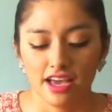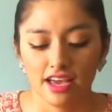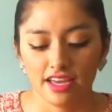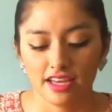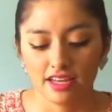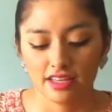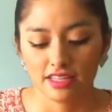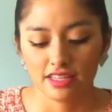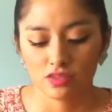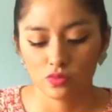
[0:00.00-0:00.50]

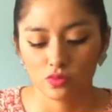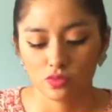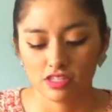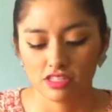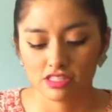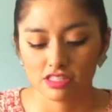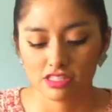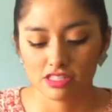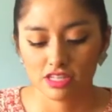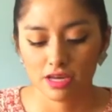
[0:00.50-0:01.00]
And this
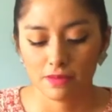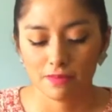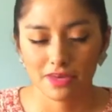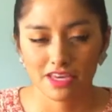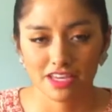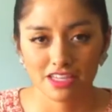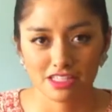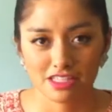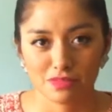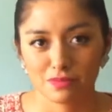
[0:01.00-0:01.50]
one's
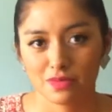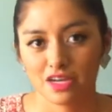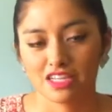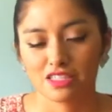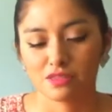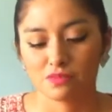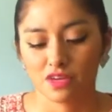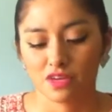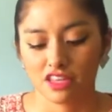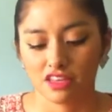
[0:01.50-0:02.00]
Nutmeg and
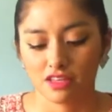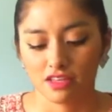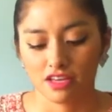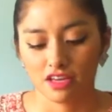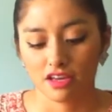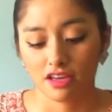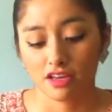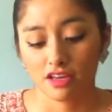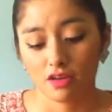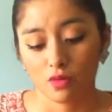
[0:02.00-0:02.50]
Spice by the
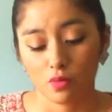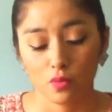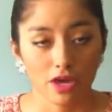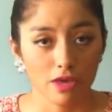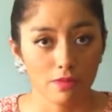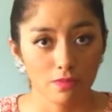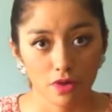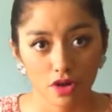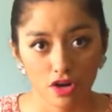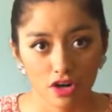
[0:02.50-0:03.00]

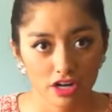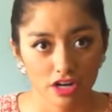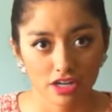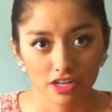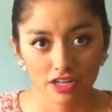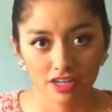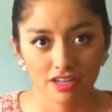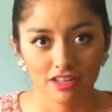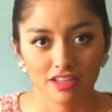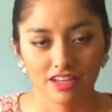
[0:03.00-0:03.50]
White
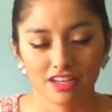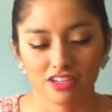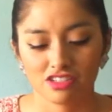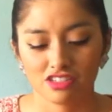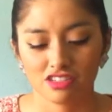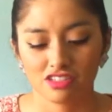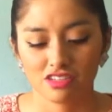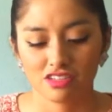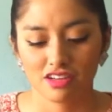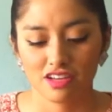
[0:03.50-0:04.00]
Barn
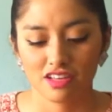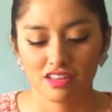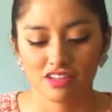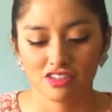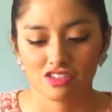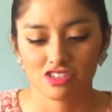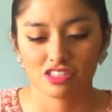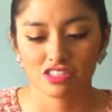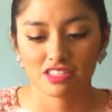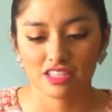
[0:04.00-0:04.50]
collection, and
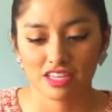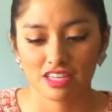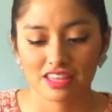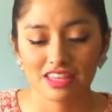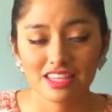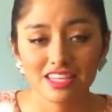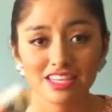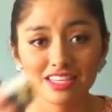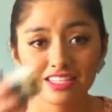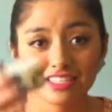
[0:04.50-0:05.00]
I just like
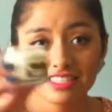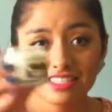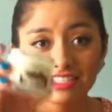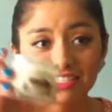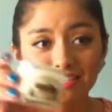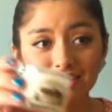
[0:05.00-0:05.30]
this.